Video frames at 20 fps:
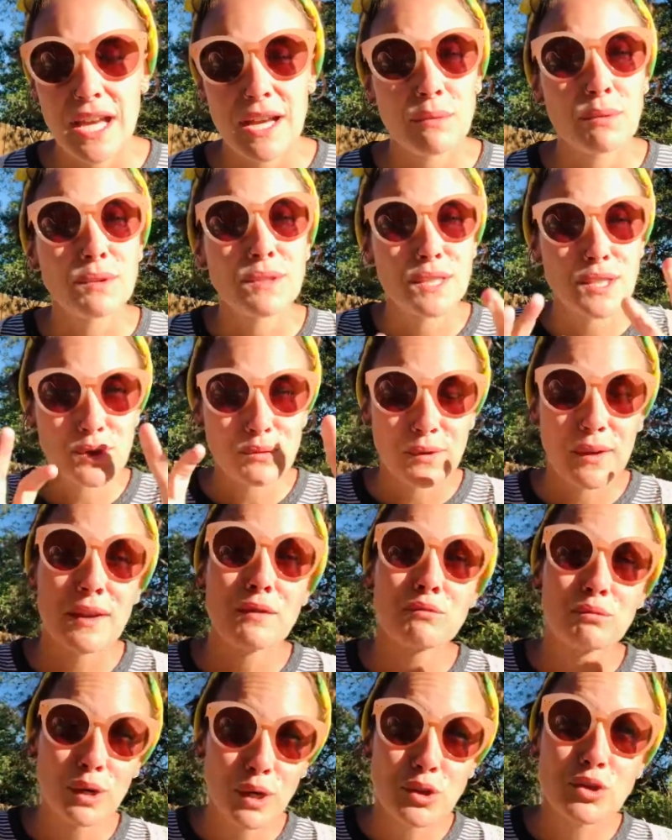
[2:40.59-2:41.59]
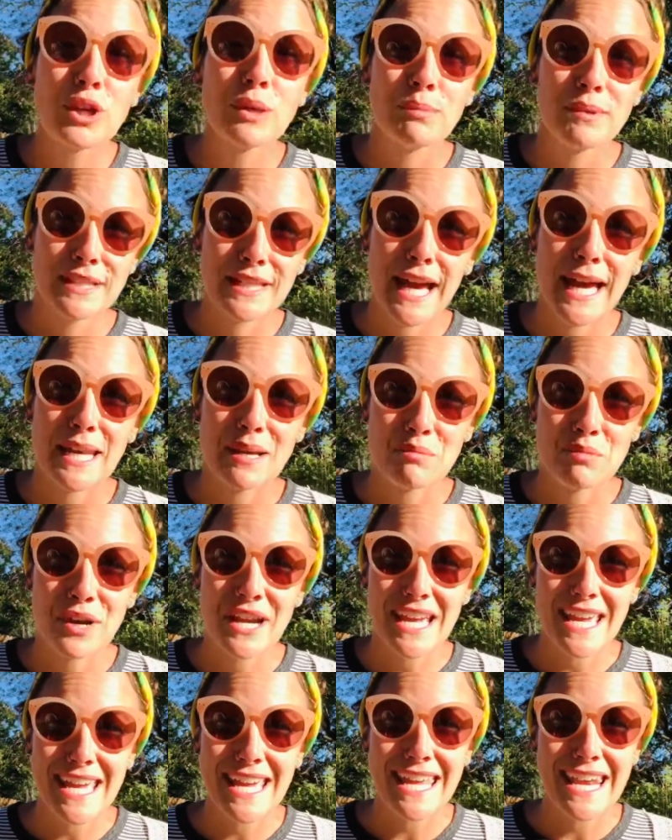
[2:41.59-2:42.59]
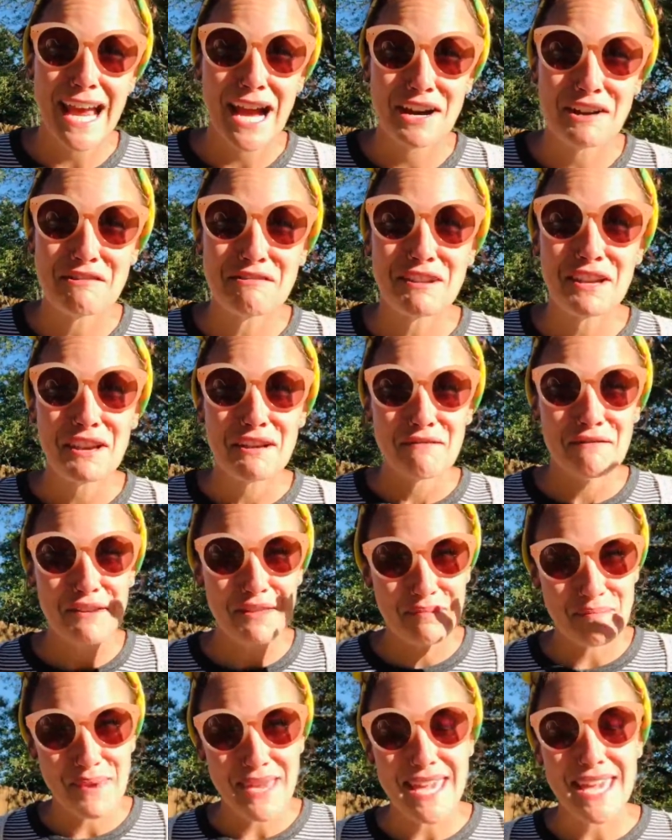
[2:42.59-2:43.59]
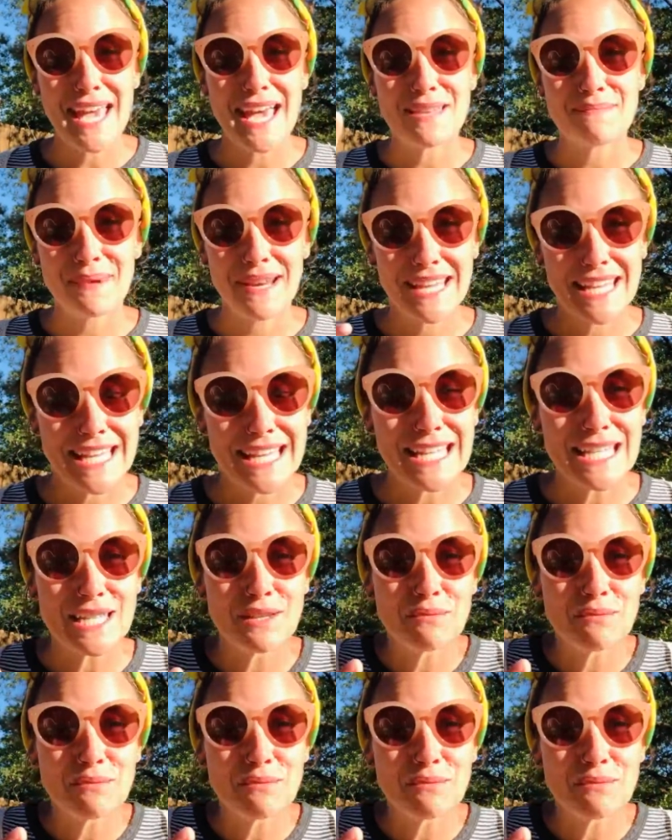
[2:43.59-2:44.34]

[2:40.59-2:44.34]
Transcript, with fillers: Well, this road trip is kind of bringing it out with me and my kids.